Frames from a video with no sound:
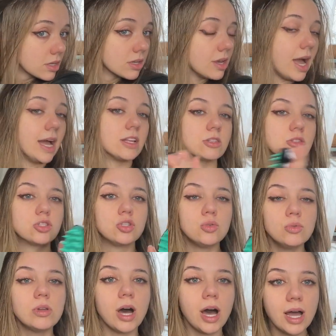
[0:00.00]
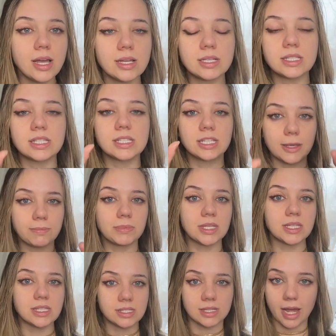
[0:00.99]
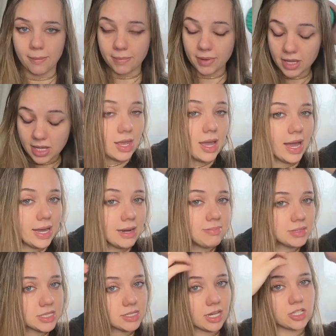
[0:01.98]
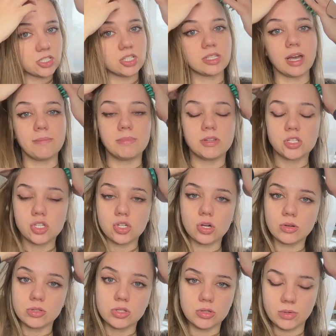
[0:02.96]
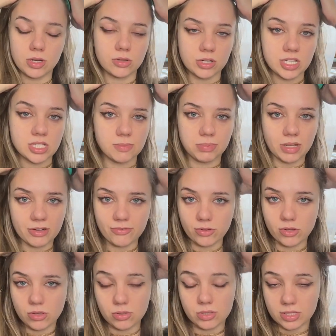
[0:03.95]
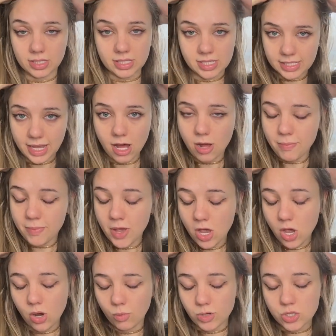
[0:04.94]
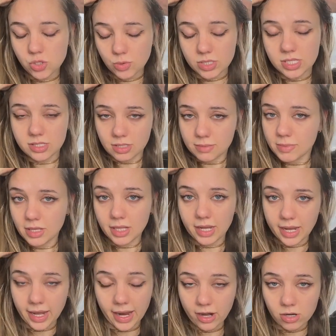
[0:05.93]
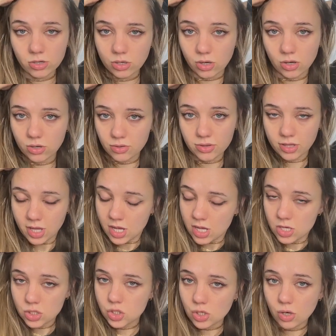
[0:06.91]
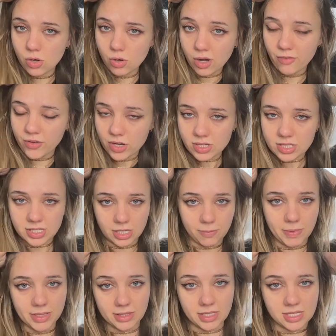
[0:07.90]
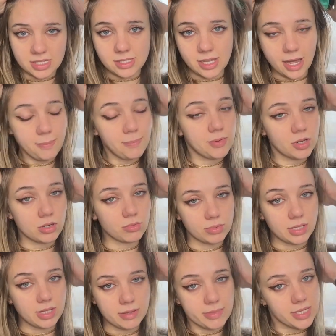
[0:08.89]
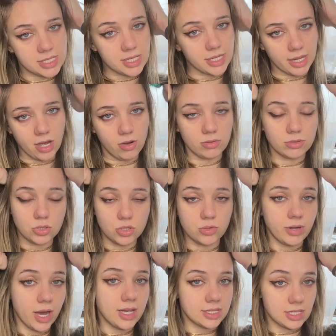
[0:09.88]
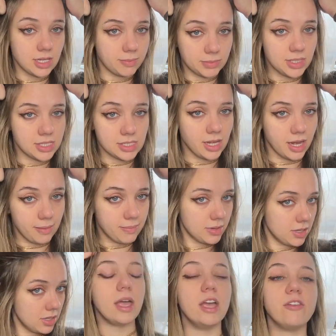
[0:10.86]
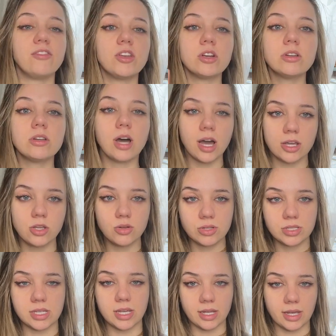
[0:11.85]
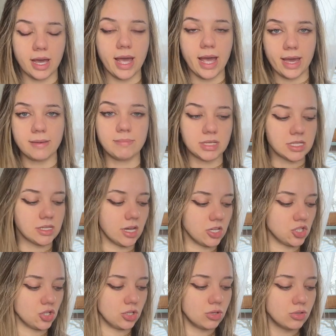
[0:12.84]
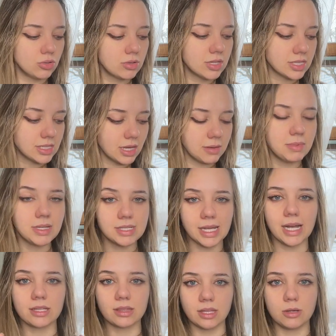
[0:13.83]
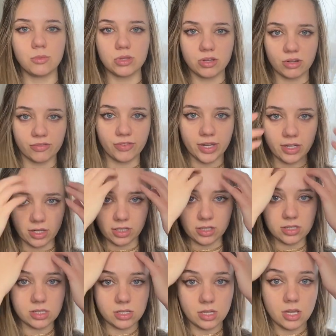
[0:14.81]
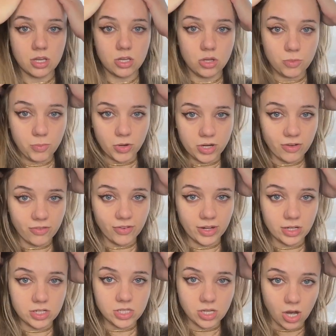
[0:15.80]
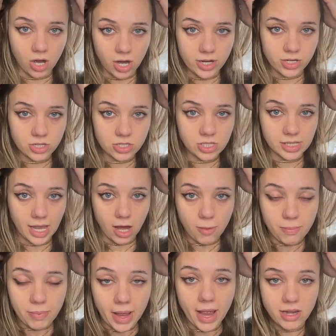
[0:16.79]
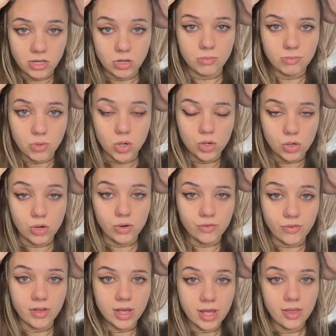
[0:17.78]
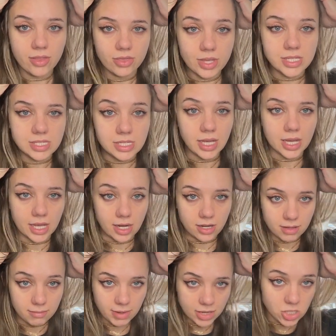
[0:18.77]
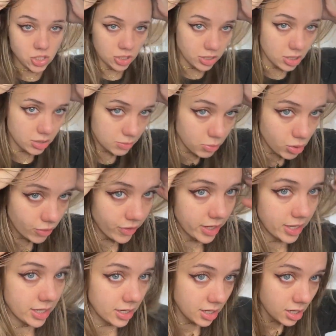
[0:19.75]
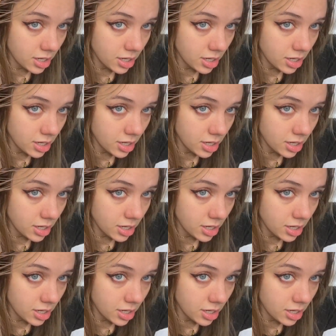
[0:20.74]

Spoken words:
And do not skip the step. Head massages have been shown to increase blood flow to the scalp, which will stimulate hair growth. So if you're skipping the step, you're really missing out. Do not skip the step. If you're not using a head massager, you do the same exact thing with your fingers. You put your fingers on your scalp and you move the skin. Make sure you're moving